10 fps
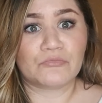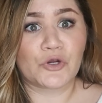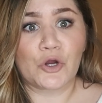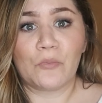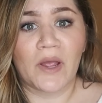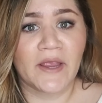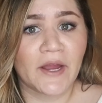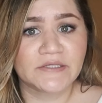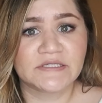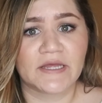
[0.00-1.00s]
curl my
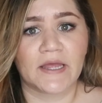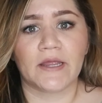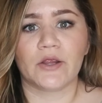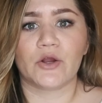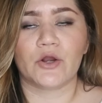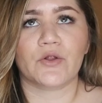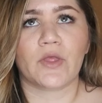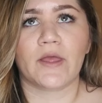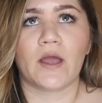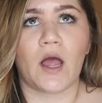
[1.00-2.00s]
hair today, or
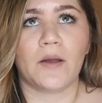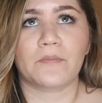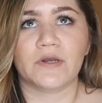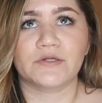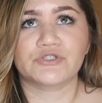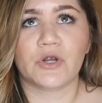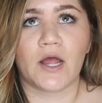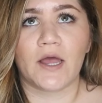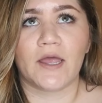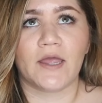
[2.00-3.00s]
like I'm gonna
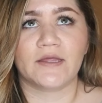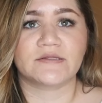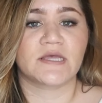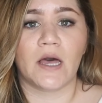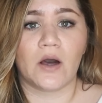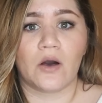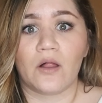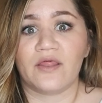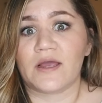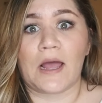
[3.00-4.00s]
try and
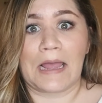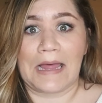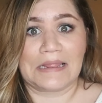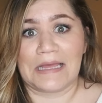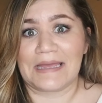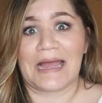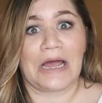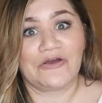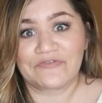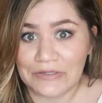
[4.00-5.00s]
tell the guy I like
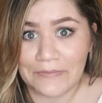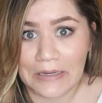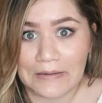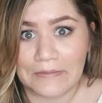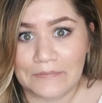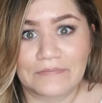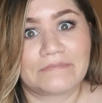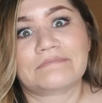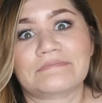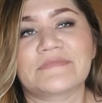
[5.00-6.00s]
how I feel about him.
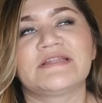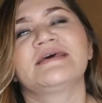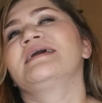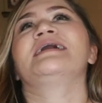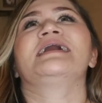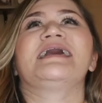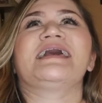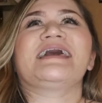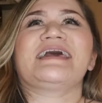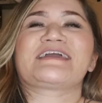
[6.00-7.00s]

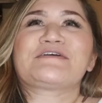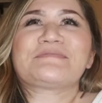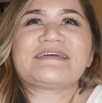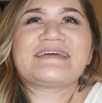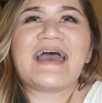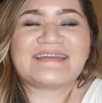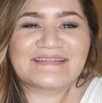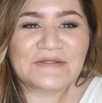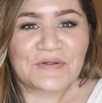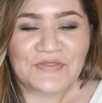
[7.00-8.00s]
It could be any
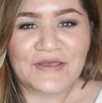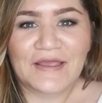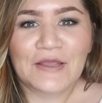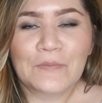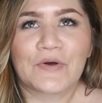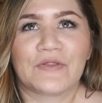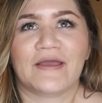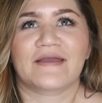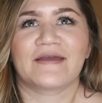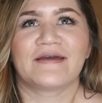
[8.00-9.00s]
little thing, but
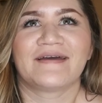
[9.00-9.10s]
like